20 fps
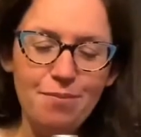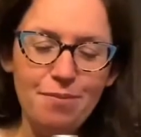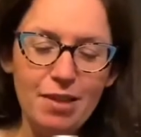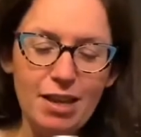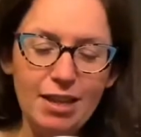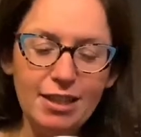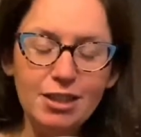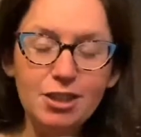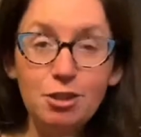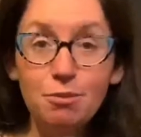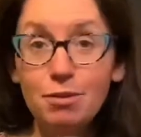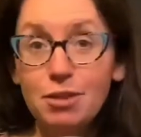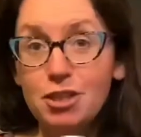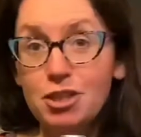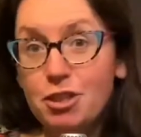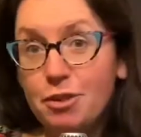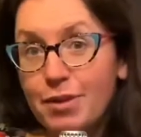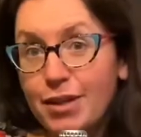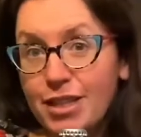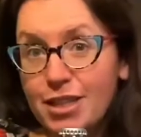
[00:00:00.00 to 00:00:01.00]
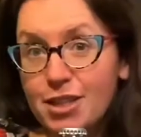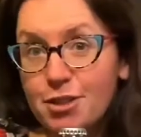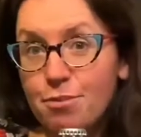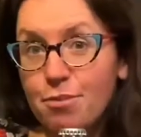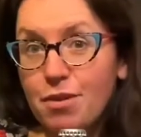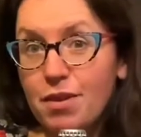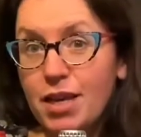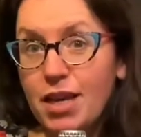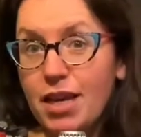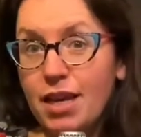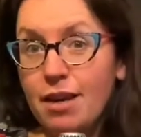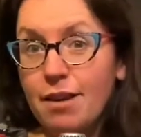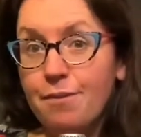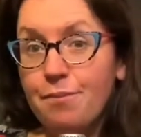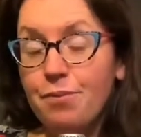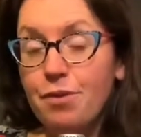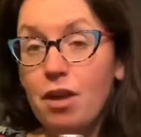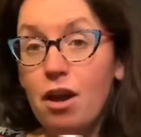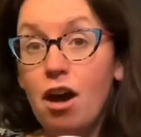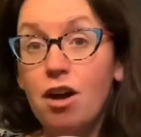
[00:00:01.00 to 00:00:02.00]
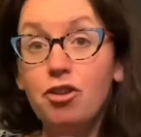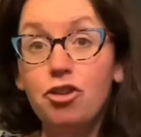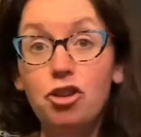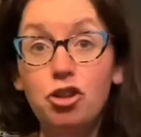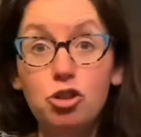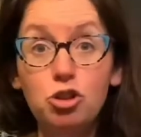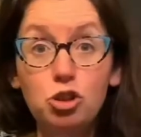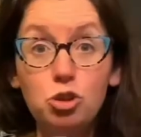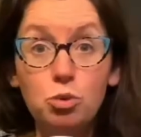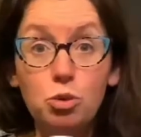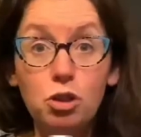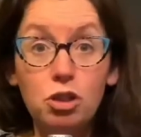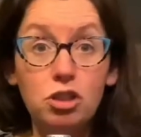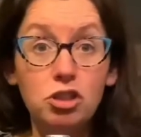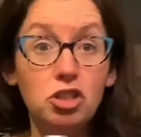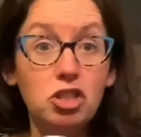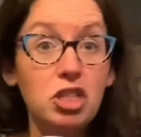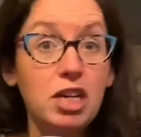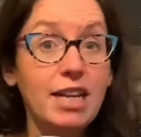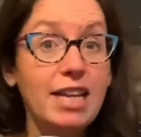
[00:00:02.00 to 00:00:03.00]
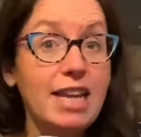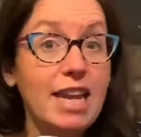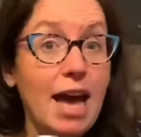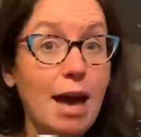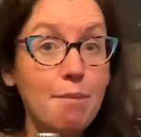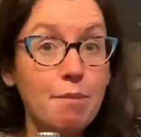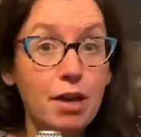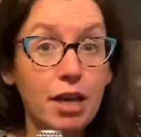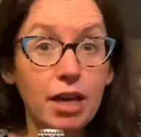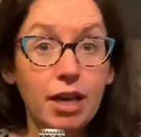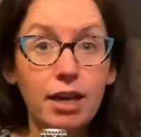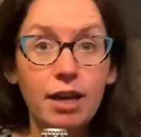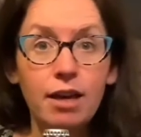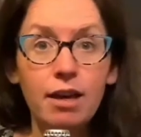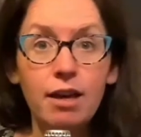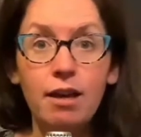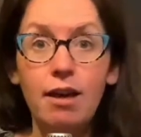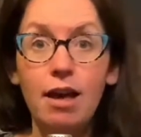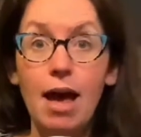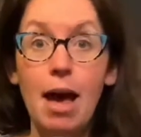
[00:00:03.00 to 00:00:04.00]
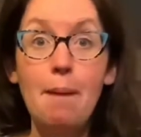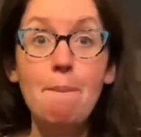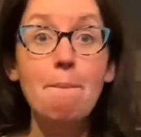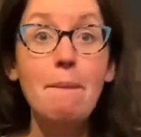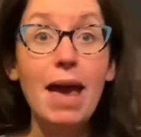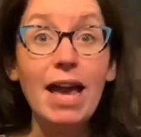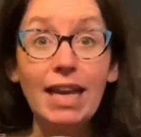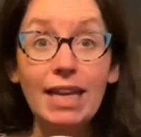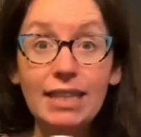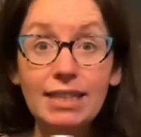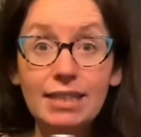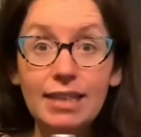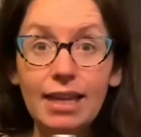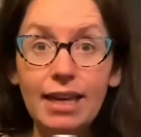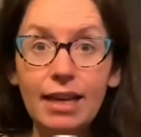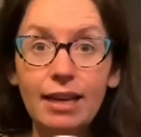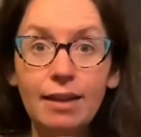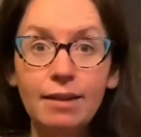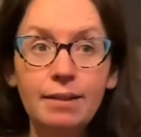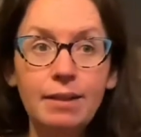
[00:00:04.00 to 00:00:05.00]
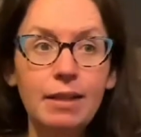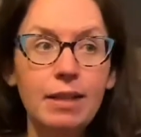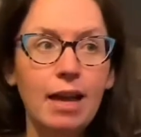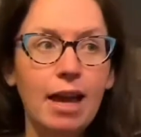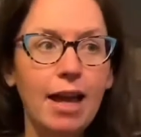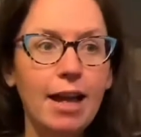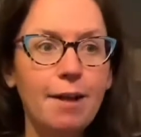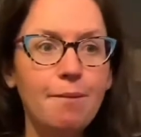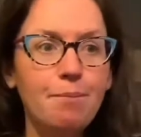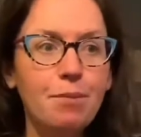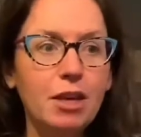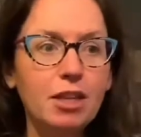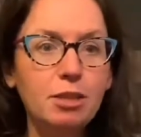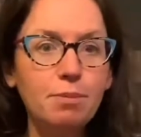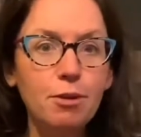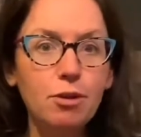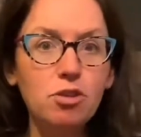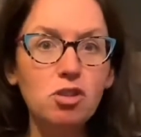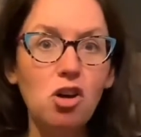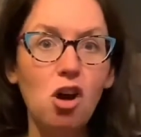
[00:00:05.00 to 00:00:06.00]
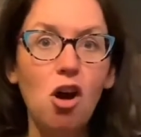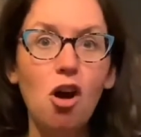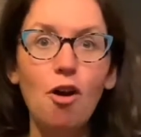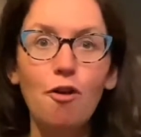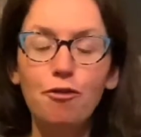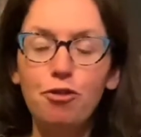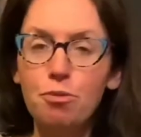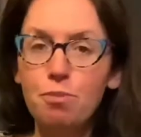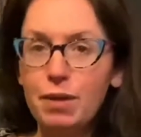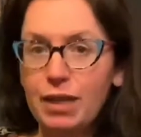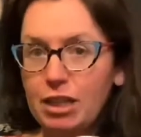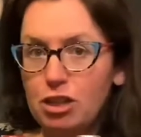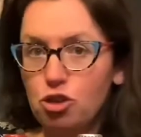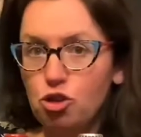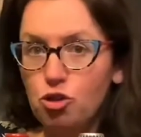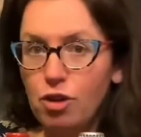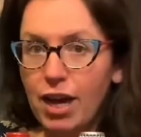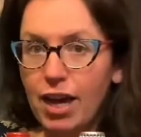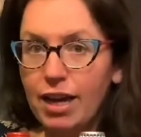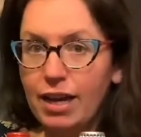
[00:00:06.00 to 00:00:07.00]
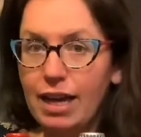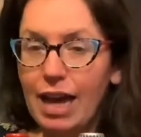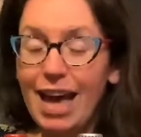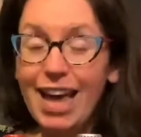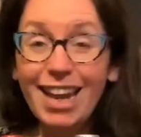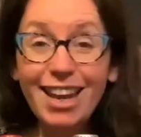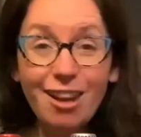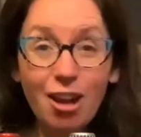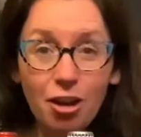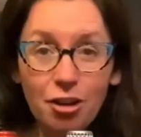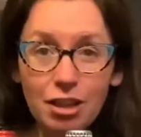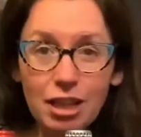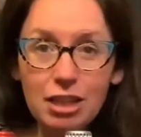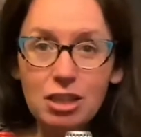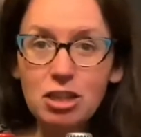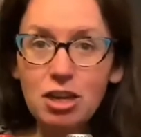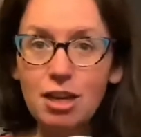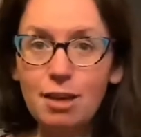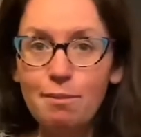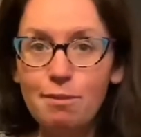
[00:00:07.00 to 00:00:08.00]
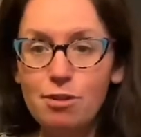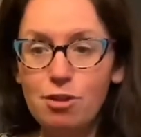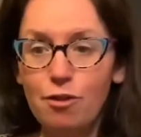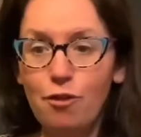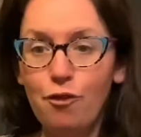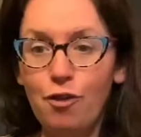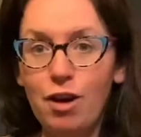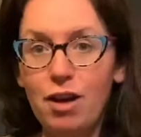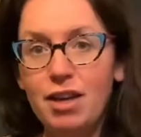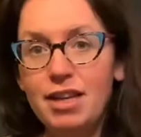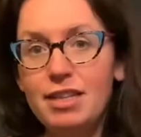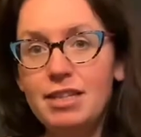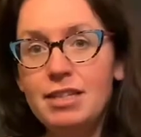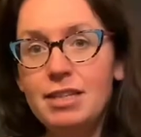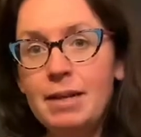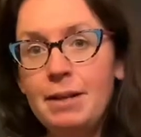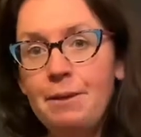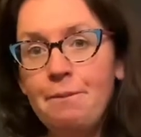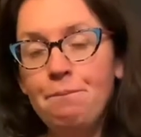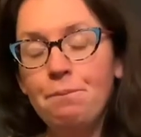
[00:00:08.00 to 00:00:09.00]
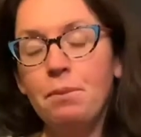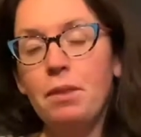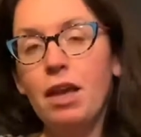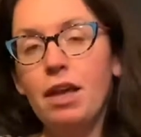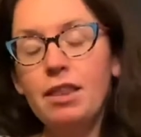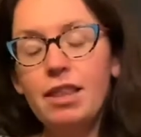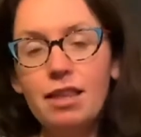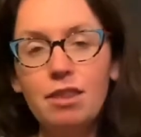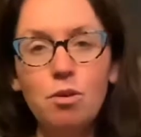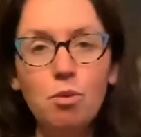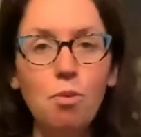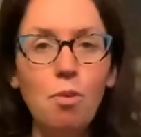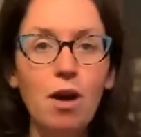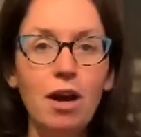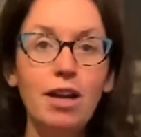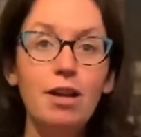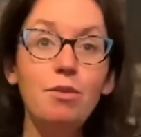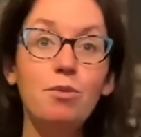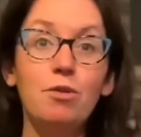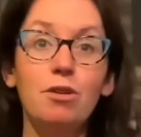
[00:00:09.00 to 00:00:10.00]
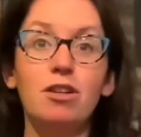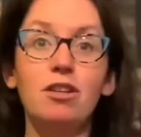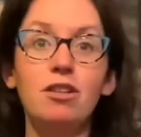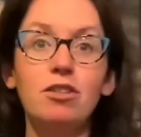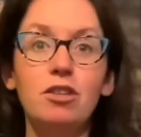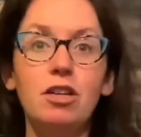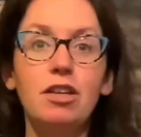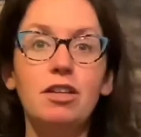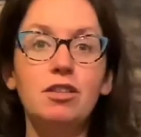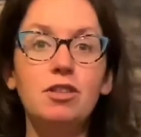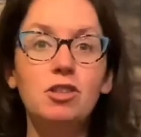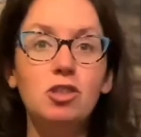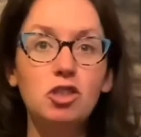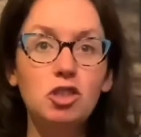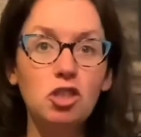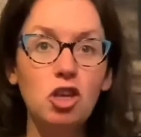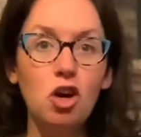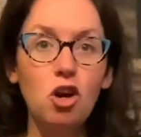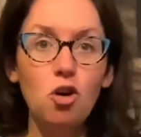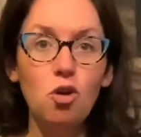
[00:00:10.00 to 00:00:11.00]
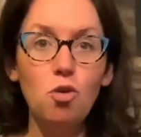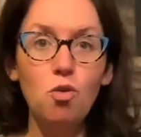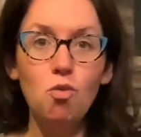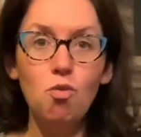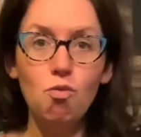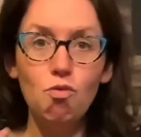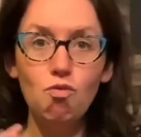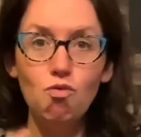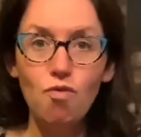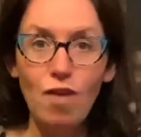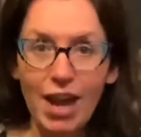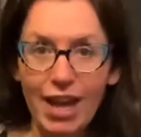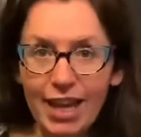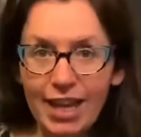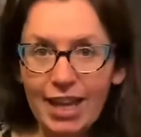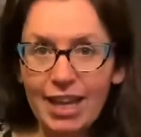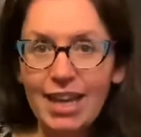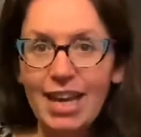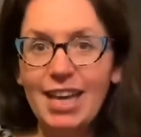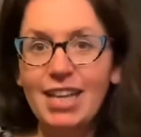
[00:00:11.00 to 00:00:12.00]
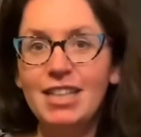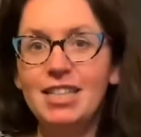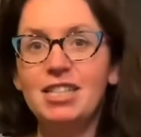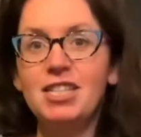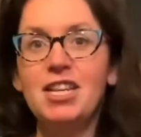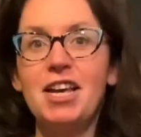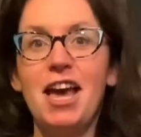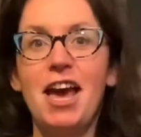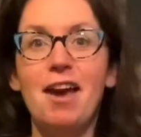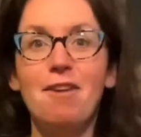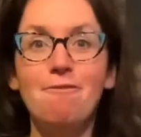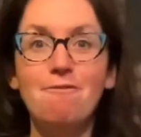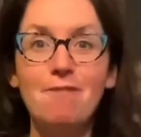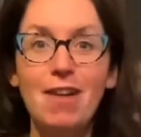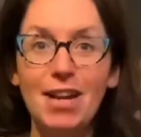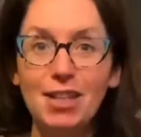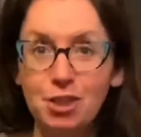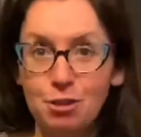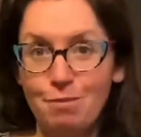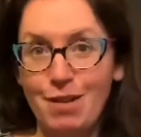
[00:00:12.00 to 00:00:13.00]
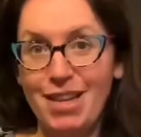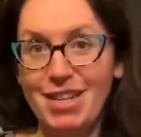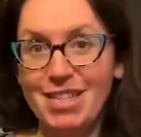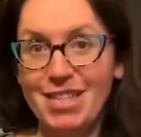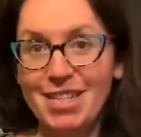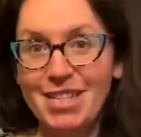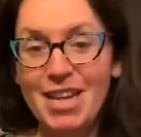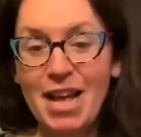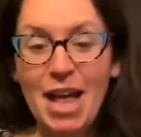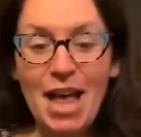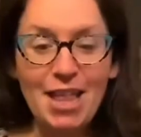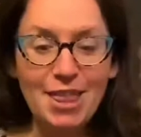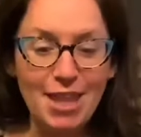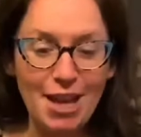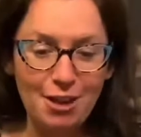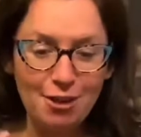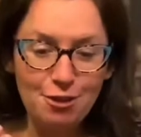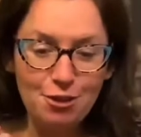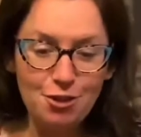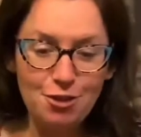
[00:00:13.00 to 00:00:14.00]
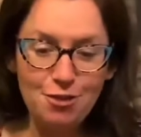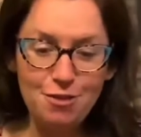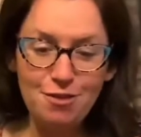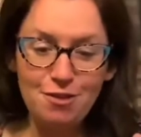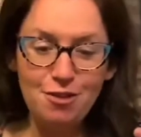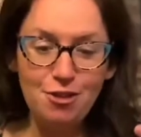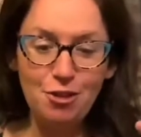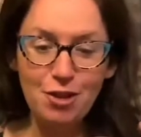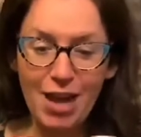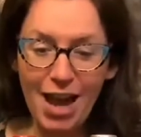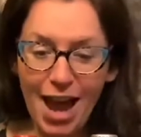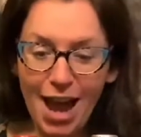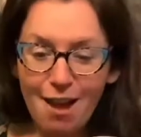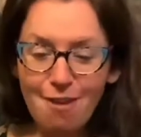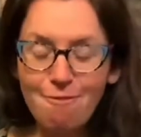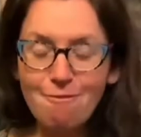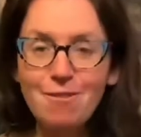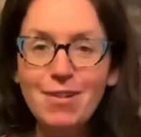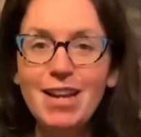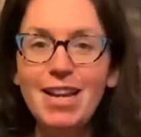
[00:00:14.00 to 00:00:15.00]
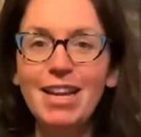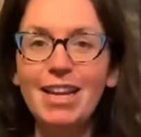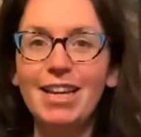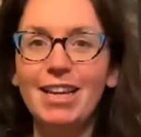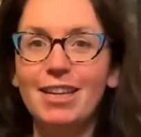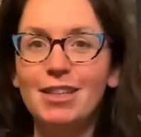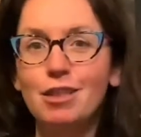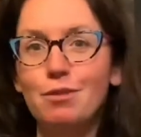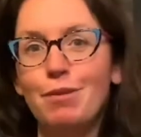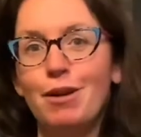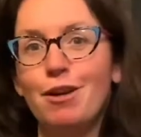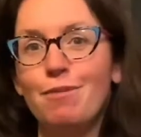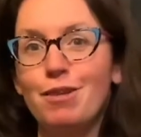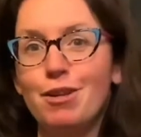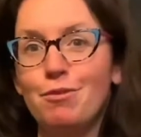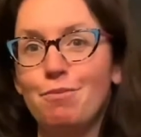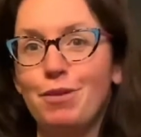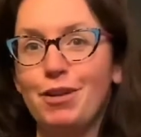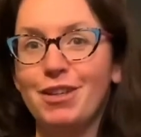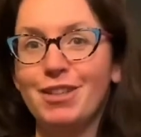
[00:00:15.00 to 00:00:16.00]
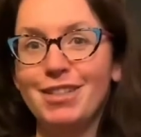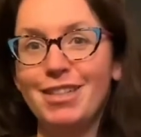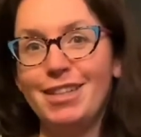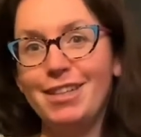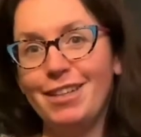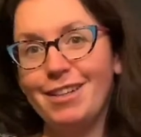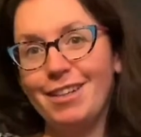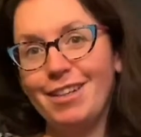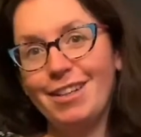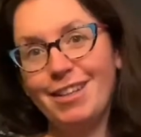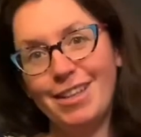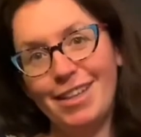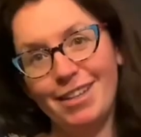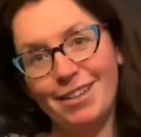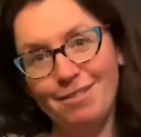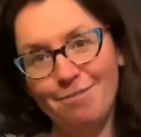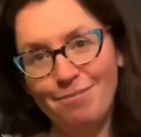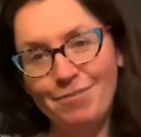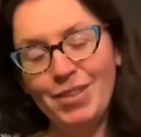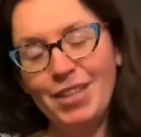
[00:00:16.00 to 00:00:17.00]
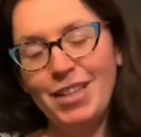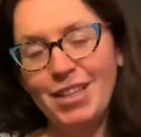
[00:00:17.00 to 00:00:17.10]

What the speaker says: is someone doing something unusual, dynamic, amazing, I suppose off the beaten track. A lot of the times you find that the wine world is so regulated and regimented that you can't really experiment, because then you kind of get,